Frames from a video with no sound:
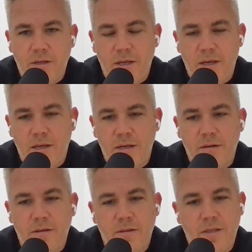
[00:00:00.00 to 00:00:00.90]

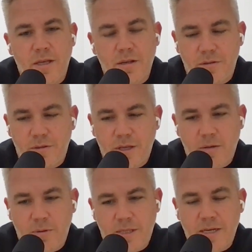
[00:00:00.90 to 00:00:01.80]
And the other thing
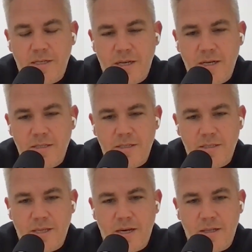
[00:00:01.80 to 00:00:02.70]
of what that does
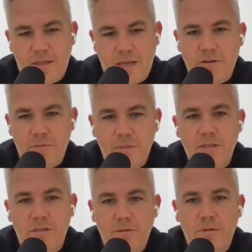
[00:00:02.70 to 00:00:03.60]
is that it allows
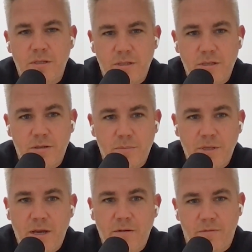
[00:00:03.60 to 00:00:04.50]
me to continue to
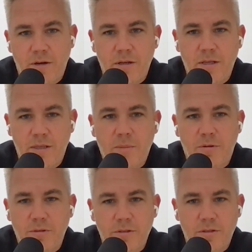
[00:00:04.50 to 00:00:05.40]
be out front in that
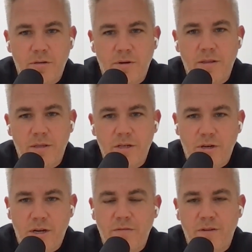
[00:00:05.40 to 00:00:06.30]
bulldozer rather than
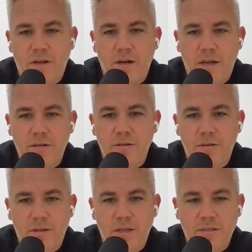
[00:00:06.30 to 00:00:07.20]
trying to figure out how to do
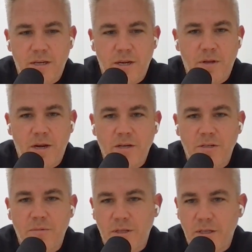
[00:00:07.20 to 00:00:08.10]
the things that I'm not
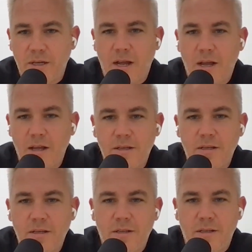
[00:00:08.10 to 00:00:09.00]
actually really good at.
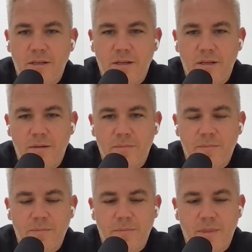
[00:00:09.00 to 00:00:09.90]

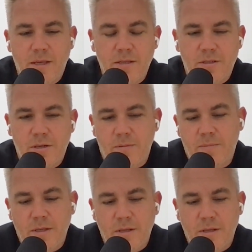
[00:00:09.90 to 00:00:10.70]
And so,